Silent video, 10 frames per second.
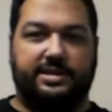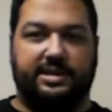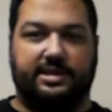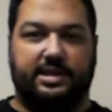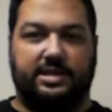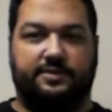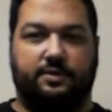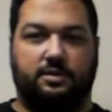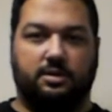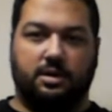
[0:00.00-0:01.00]

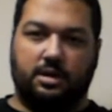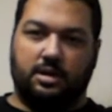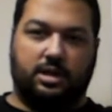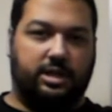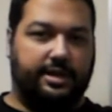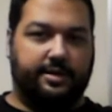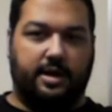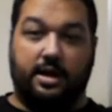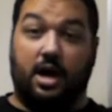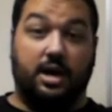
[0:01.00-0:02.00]
successful, clear,
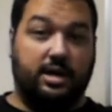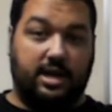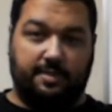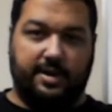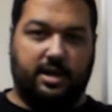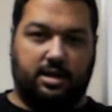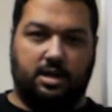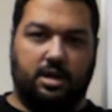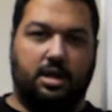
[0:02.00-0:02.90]
and uninhibited,